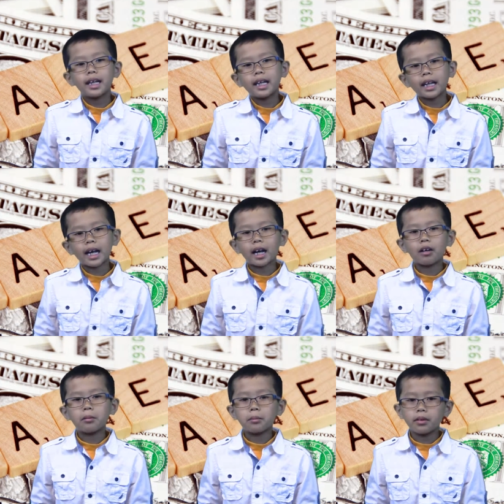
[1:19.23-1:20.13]
eat
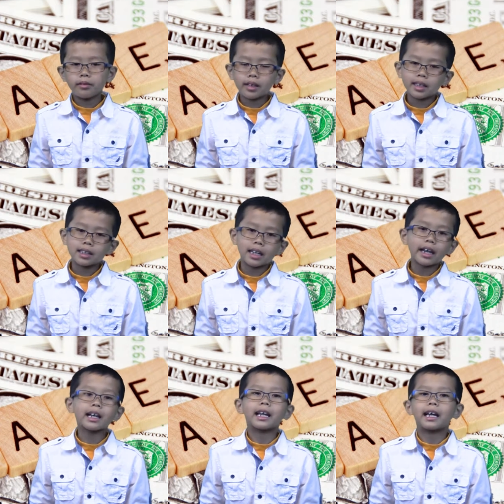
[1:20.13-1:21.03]
out, movies,
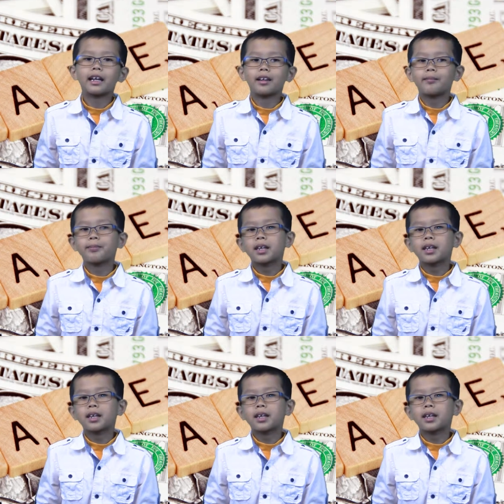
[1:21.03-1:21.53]
Legoland.